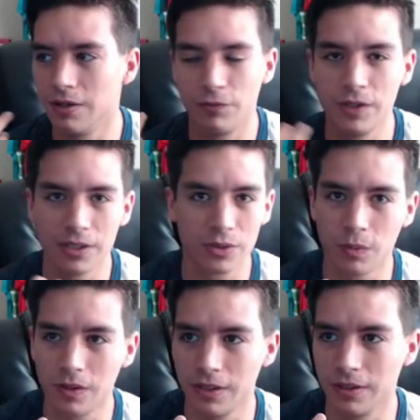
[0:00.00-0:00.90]
Phoenix
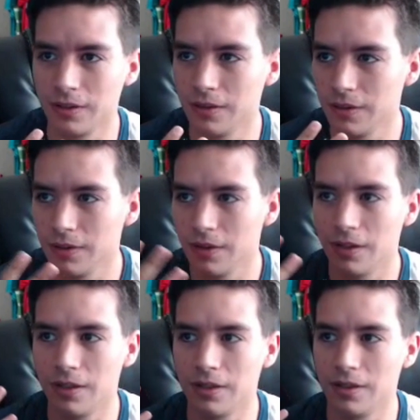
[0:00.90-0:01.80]
One,
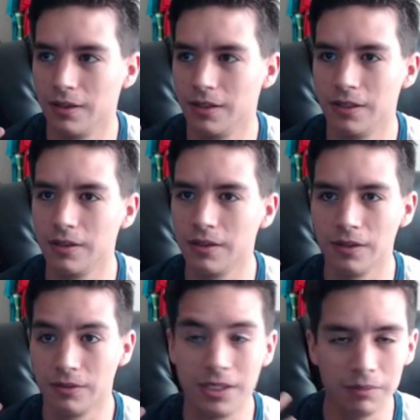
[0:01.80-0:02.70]

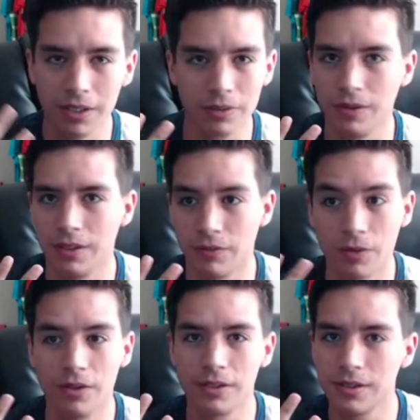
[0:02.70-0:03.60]
you know, Team Liquid, of
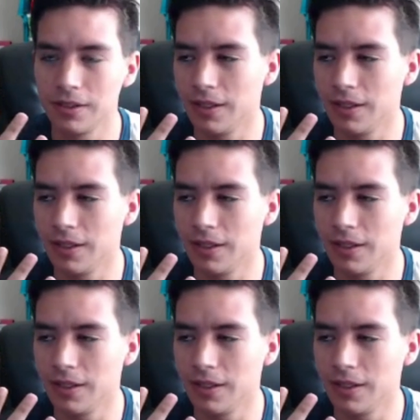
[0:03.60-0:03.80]
course,